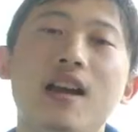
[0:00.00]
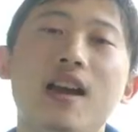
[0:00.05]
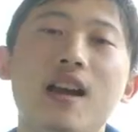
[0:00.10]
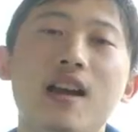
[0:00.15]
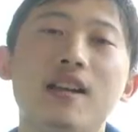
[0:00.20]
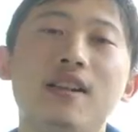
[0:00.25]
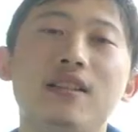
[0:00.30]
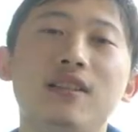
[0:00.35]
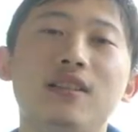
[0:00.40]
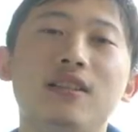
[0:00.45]

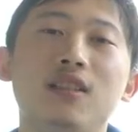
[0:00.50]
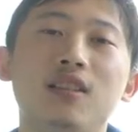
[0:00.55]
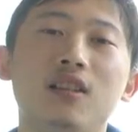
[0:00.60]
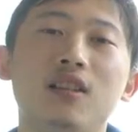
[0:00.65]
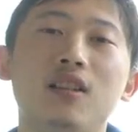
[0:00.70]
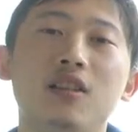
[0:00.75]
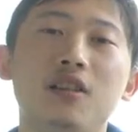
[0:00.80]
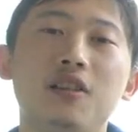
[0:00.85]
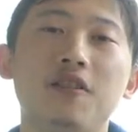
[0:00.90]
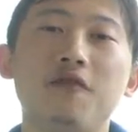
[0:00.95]
and
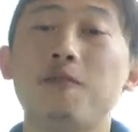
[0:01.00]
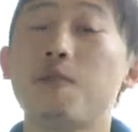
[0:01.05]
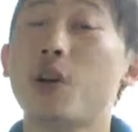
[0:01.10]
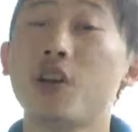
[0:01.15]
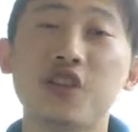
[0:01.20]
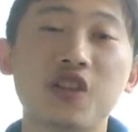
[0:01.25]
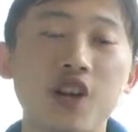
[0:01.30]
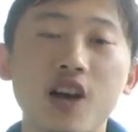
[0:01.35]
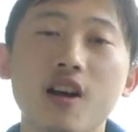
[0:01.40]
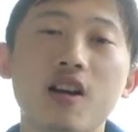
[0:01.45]
if
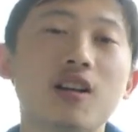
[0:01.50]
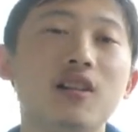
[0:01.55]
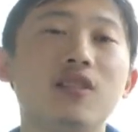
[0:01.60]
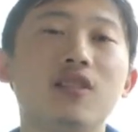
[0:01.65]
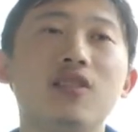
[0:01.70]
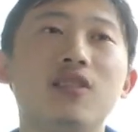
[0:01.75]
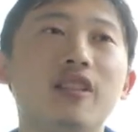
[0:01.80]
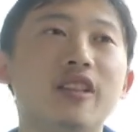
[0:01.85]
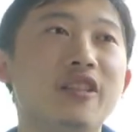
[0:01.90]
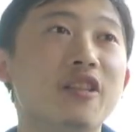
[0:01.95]

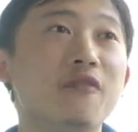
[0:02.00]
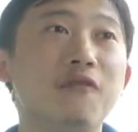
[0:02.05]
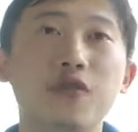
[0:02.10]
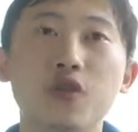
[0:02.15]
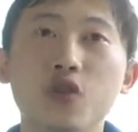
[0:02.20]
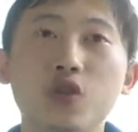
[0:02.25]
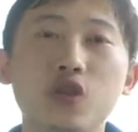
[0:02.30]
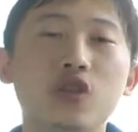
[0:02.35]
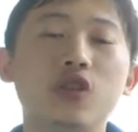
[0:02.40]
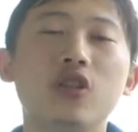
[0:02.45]
perchance in the
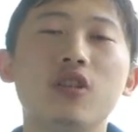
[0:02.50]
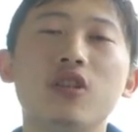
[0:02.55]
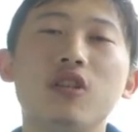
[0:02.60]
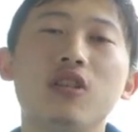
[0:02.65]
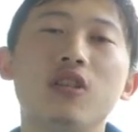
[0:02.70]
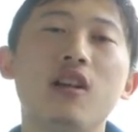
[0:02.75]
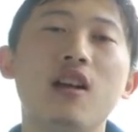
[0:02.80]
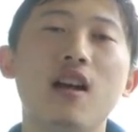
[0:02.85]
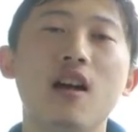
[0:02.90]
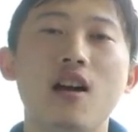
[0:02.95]

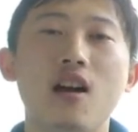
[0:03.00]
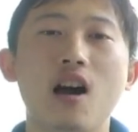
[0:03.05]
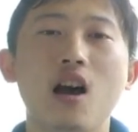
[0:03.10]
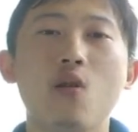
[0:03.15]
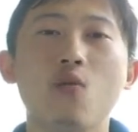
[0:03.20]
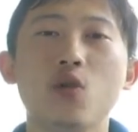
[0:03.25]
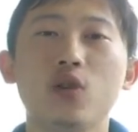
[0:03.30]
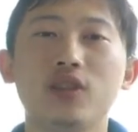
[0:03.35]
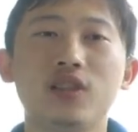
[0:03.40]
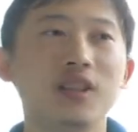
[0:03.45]
future
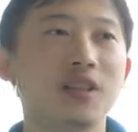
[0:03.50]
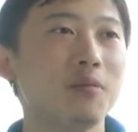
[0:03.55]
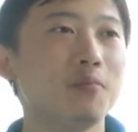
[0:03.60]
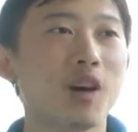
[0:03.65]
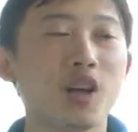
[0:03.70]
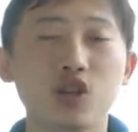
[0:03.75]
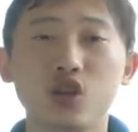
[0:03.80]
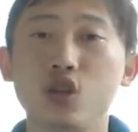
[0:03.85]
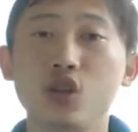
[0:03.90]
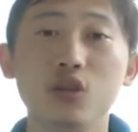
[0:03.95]
I will send
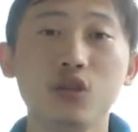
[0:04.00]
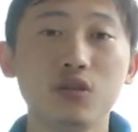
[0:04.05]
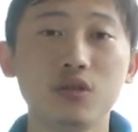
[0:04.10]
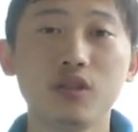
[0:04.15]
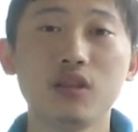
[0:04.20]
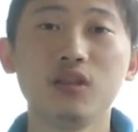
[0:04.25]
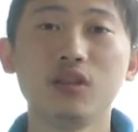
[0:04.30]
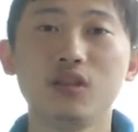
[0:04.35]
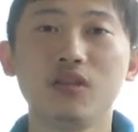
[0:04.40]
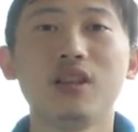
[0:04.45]
my
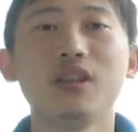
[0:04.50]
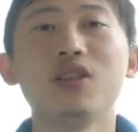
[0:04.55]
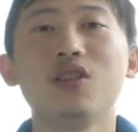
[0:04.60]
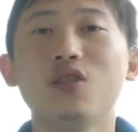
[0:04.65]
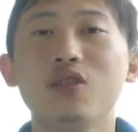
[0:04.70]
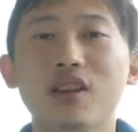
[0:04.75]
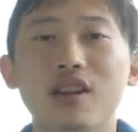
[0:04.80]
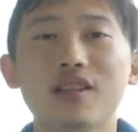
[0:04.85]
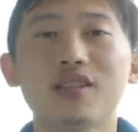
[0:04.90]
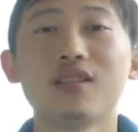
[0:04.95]
children to the
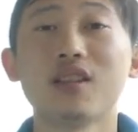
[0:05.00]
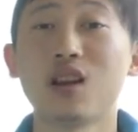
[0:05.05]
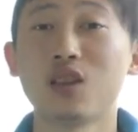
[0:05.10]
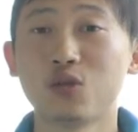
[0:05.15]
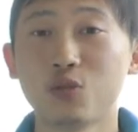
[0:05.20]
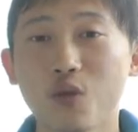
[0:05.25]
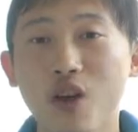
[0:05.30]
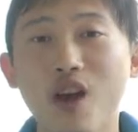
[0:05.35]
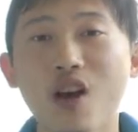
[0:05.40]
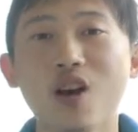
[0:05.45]
US
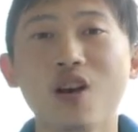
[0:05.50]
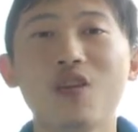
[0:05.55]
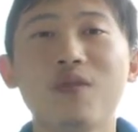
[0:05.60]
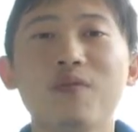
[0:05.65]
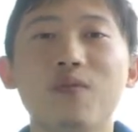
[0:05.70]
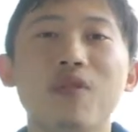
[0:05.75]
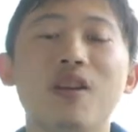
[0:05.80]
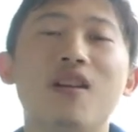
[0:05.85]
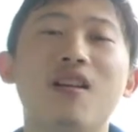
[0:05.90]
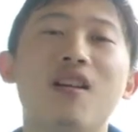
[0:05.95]
as well.
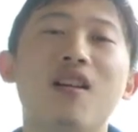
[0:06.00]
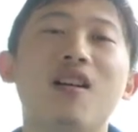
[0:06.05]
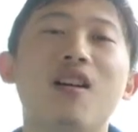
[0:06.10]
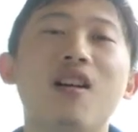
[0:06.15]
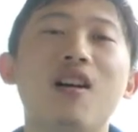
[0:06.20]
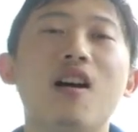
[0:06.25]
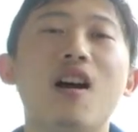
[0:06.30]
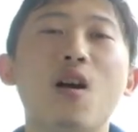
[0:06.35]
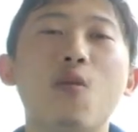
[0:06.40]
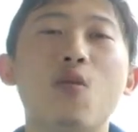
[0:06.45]

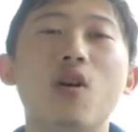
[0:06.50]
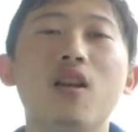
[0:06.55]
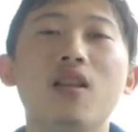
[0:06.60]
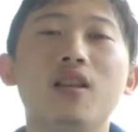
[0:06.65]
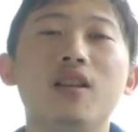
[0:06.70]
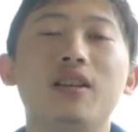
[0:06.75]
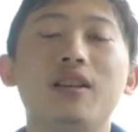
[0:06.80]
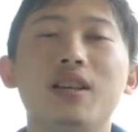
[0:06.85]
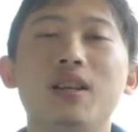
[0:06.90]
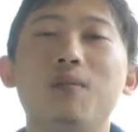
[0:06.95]
I
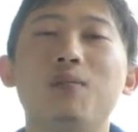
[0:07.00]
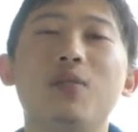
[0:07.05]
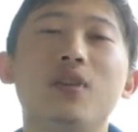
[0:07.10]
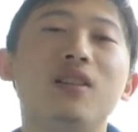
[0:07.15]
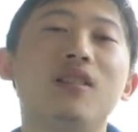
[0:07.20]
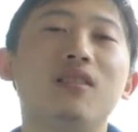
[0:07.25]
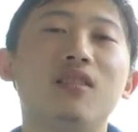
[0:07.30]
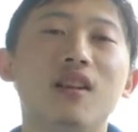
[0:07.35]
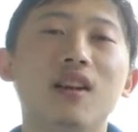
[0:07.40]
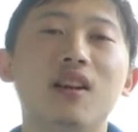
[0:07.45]
want to keep
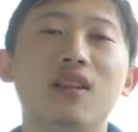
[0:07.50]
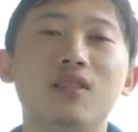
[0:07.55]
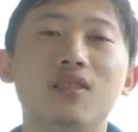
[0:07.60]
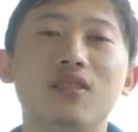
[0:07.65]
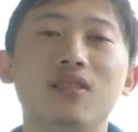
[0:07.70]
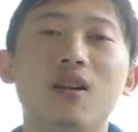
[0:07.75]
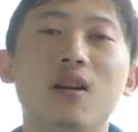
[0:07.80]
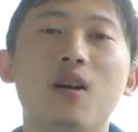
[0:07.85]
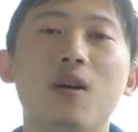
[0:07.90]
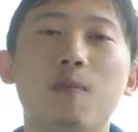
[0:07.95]
it
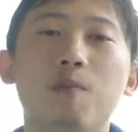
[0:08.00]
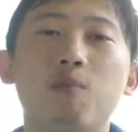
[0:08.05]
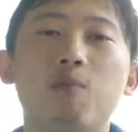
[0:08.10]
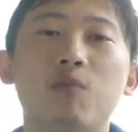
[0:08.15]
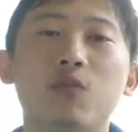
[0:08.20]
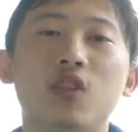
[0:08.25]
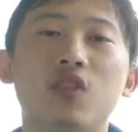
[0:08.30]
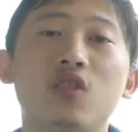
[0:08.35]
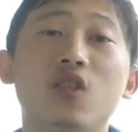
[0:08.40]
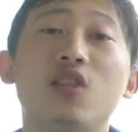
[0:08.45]
as a
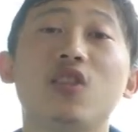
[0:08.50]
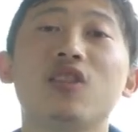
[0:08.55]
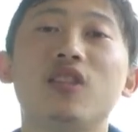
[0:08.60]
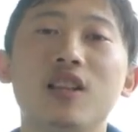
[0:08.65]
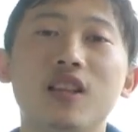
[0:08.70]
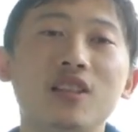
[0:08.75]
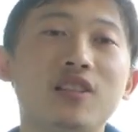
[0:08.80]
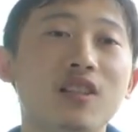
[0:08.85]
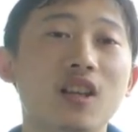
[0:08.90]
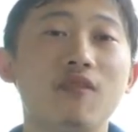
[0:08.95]

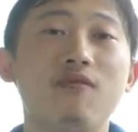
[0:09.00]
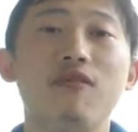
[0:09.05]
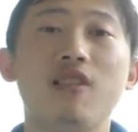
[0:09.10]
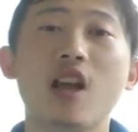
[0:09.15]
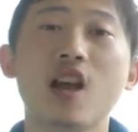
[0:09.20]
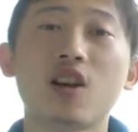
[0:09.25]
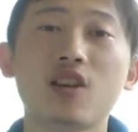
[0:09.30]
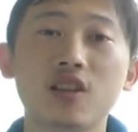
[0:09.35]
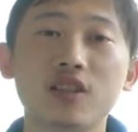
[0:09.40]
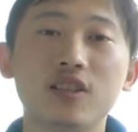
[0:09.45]
successive
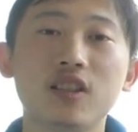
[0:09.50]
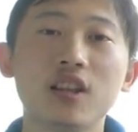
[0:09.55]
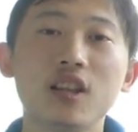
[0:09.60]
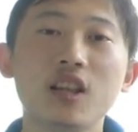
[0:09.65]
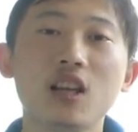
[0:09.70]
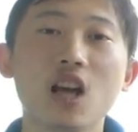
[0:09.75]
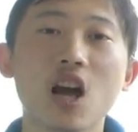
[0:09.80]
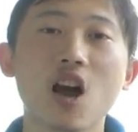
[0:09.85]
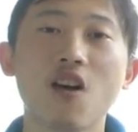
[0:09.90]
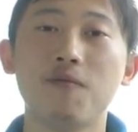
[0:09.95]

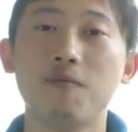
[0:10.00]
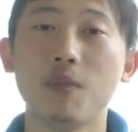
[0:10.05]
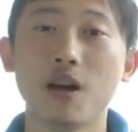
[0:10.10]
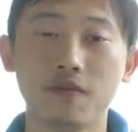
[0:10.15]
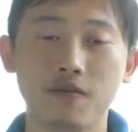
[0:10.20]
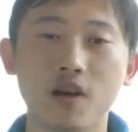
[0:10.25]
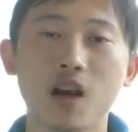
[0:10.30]
legacy of my